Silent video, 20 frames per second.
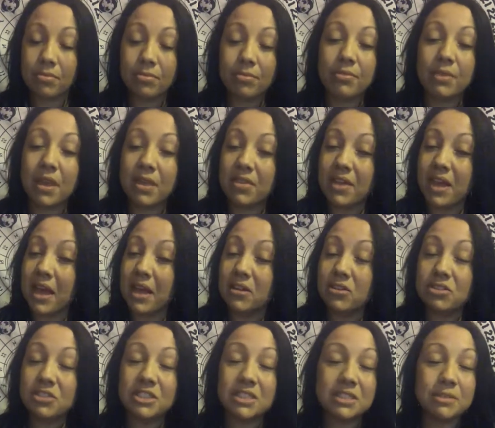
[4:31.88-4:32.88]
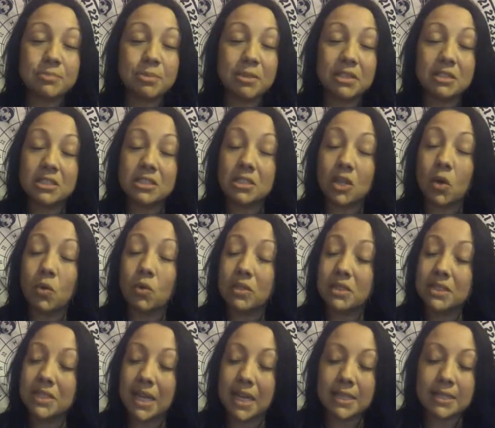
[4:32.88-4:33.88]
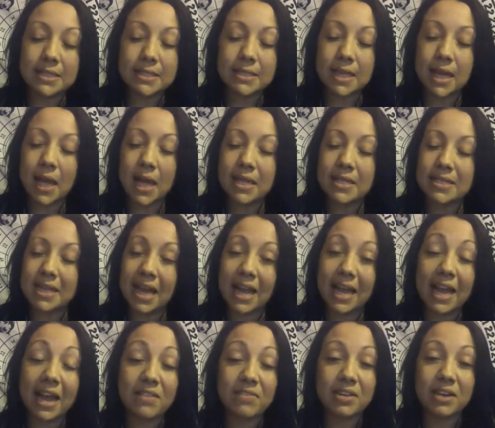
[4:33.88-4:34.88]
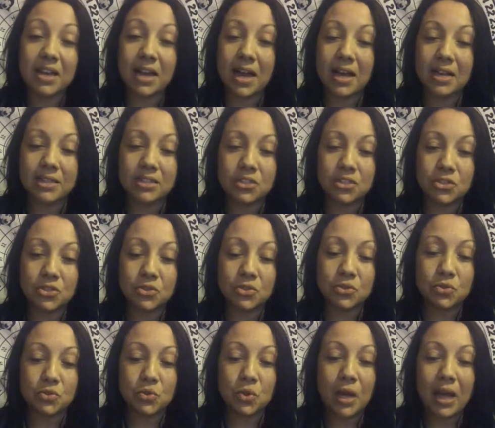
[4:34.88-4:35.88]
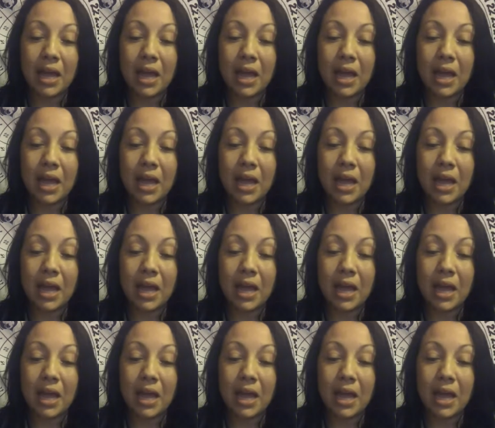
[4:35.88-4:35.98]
Yeah, the energy's been so intense, guys. I haven't gotten to